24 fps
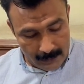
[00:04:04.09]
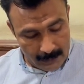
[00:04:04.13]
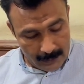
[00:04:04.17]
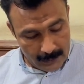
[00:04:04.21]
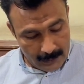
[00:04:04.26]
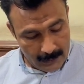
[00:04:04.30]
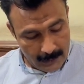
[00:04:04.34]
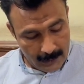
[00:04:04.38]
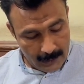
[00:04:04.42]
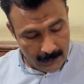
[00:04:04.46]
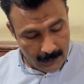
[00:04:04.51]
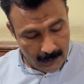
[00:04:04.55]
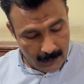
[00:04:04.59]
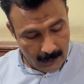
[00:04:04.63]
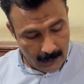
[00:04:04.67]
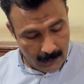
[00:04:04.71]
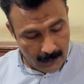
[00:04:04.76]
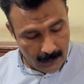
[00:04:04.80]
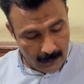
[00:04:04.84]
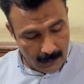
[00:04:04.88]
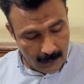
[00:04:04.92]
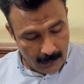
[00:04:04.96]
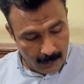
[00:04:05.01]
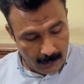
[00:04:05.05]

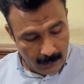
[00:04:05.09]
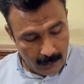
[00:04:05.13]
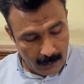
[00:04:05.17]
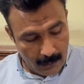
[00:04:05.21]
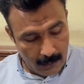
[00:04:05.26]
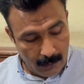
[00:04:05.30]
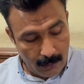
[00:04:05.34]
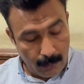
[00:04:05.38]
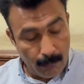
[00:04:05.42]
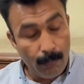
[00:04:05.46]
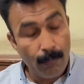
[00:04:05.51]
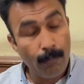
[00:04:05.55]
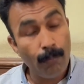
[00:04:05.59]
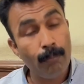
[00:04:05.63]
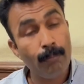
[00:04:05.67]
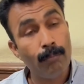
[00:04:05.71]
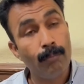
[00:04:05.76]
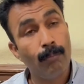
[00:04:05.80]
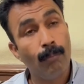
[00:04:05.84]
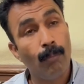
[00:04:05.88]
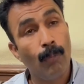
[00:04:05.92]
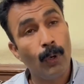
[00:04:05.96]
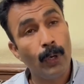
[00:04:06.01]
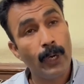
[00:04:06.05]
the
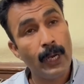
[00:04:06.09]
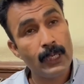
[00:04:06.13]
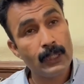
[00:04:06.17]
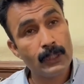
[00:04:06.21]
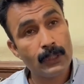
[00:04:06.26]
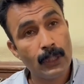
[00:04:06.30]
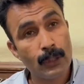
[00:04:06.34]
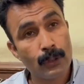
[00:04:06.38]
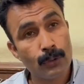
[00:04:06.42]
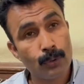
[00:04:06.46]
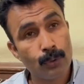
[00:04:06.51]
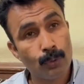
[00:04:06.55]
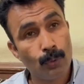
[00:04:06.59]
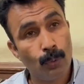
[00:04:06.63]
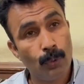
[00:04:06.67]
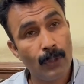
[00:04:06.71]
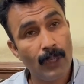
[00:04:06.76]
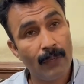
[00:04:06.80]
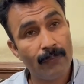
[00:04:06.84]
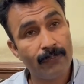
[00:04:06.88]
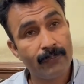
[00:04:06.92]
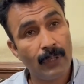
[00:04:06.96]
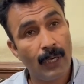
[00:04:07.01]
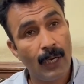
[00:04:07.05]
monistic school
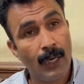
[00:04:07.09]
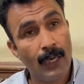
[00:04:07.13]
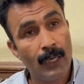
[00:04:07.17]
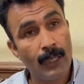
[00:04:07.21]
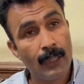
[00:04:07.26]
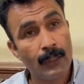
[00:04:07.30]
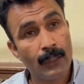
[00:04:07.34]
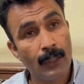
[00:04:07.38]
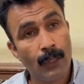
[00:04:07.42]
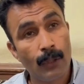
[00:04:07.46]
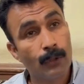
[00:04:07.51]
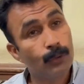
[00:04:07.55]
of thought,